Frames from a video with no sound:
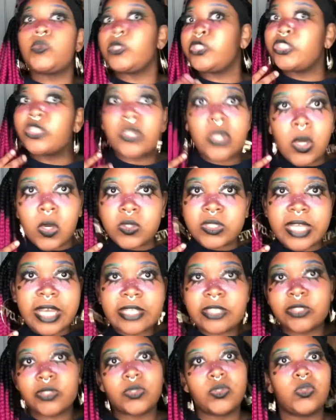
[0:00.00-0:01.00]
your clothes at
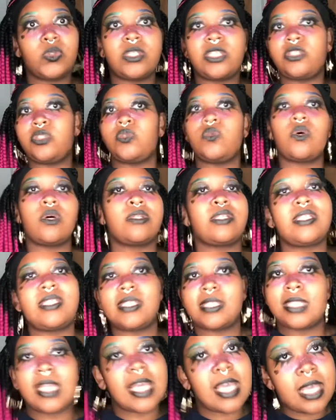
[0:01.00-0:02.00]
school and do all these
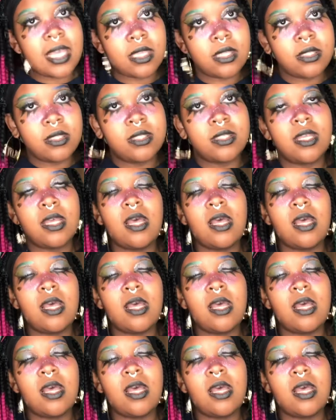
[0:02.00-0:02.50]
things,